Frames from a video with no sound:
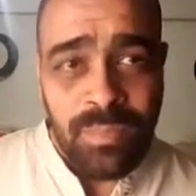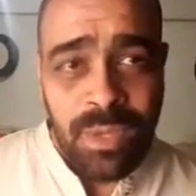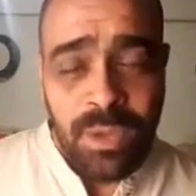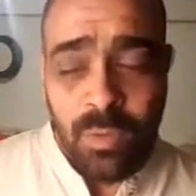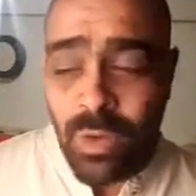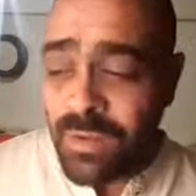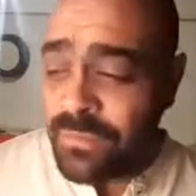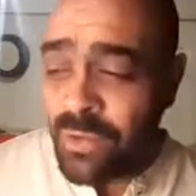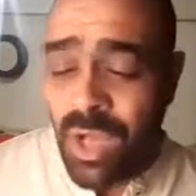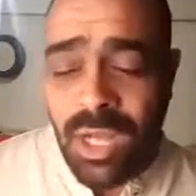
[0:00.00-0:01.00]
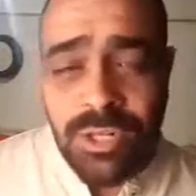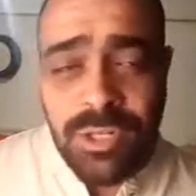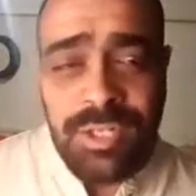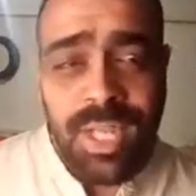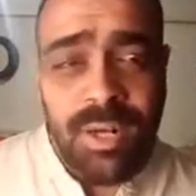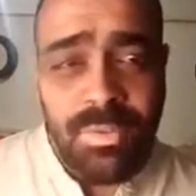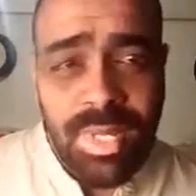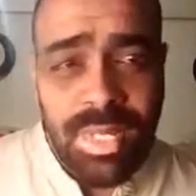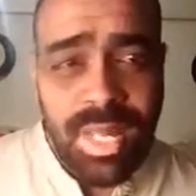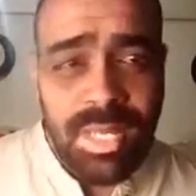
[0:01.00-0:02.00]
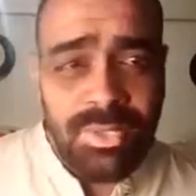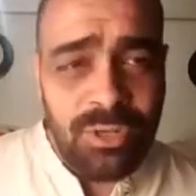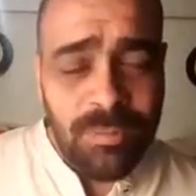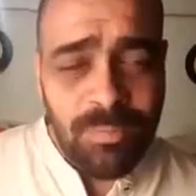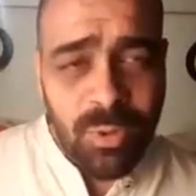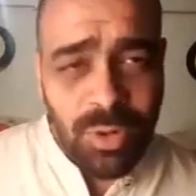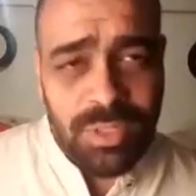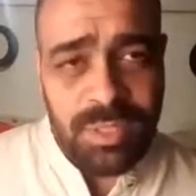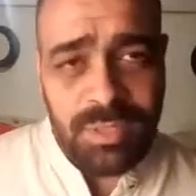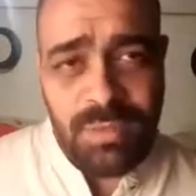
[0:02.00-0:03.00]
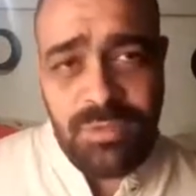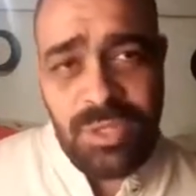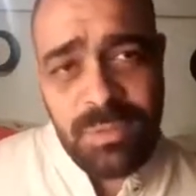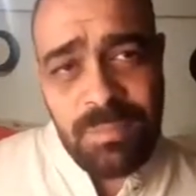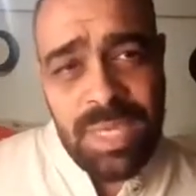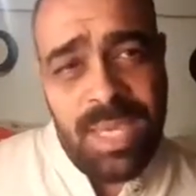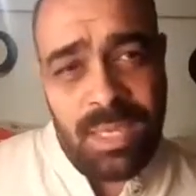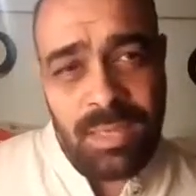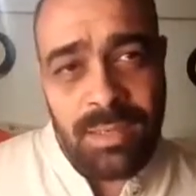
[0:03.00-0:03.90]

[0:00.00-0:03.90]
What if you understand and realize your importance of just being?